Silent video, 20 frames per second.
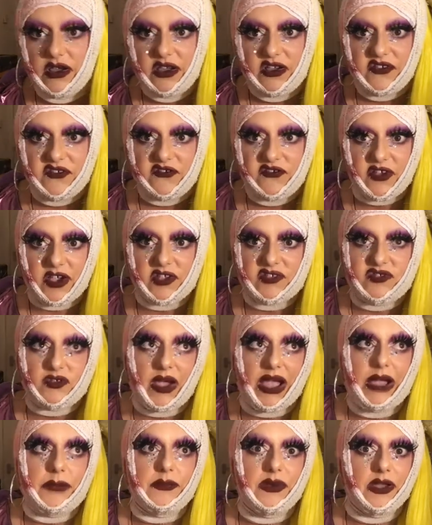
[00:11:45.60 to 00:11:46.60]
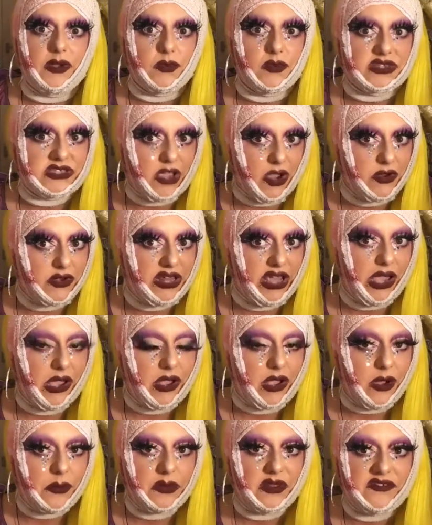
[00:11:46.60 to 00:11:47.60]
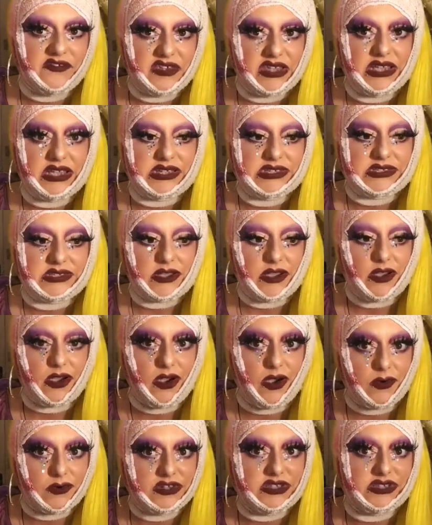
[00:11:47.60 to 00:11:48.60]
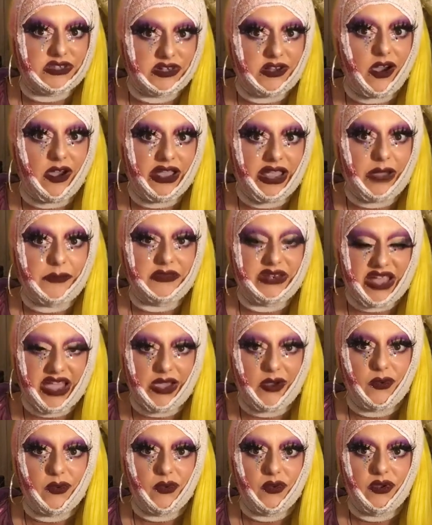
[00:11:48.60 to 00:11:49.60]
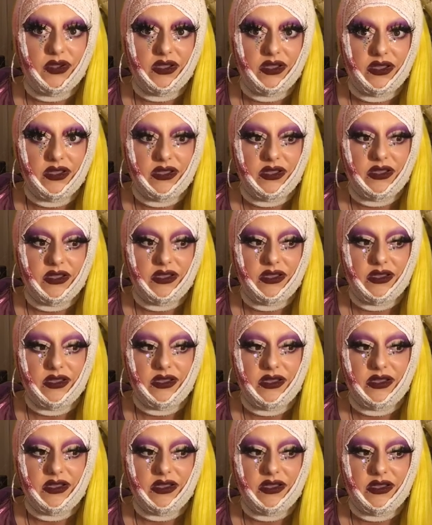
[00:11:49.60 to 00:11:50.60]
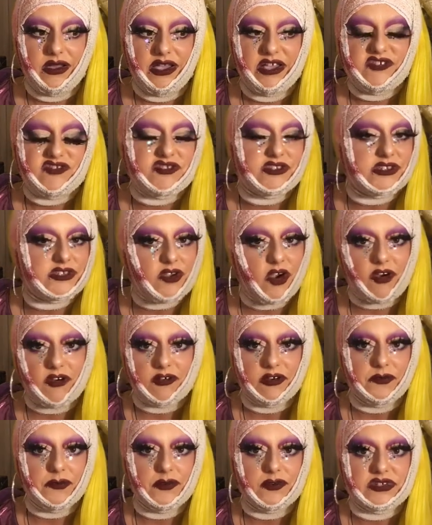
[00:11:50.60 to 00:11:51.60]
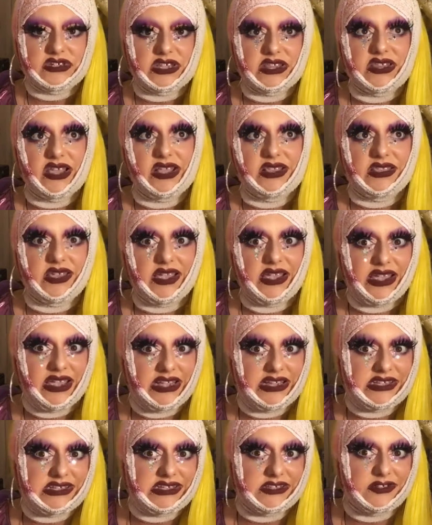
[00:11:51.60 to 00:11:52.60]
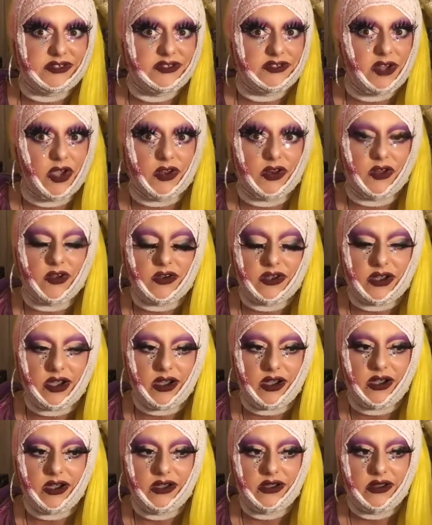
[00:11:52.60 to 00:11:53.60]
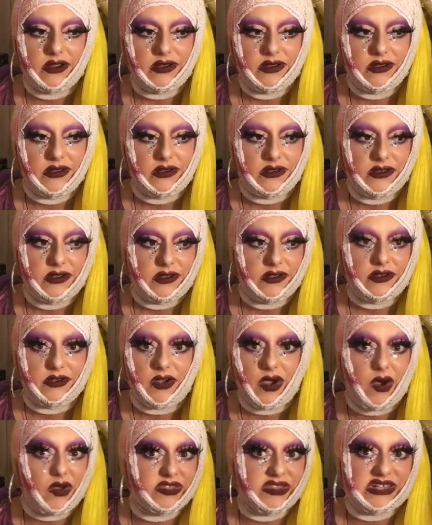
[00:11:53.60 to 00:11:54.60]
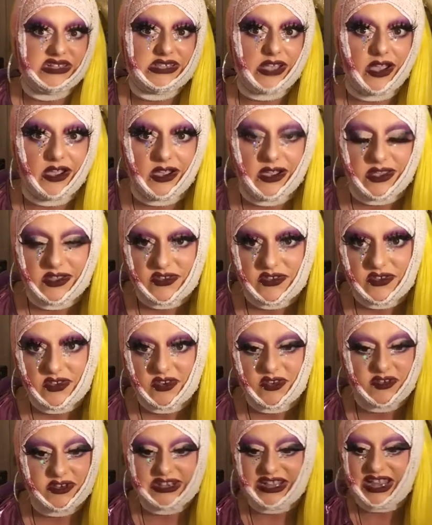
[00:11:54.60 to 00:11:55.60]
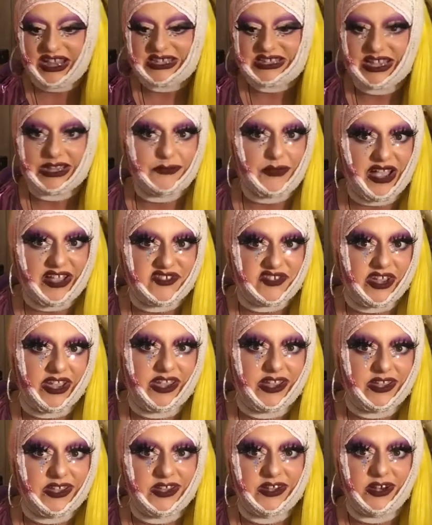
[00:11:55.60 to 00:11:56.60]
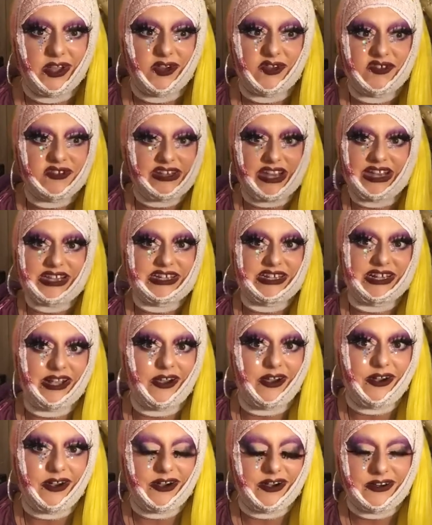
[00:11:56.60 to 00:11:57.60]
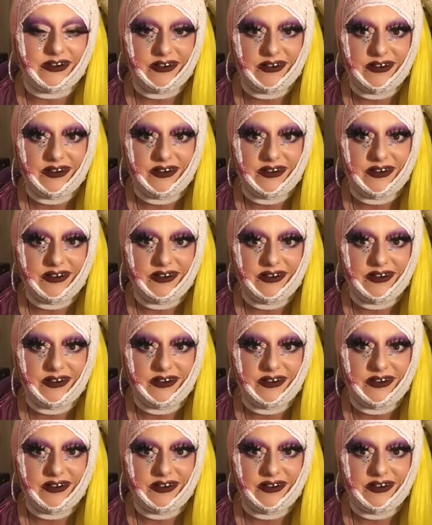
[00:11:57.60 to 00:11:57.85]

virgil abloh was only a couple of years older than i am now it's just horrible to think he's no longer on this earth creating magic, you know, creating art.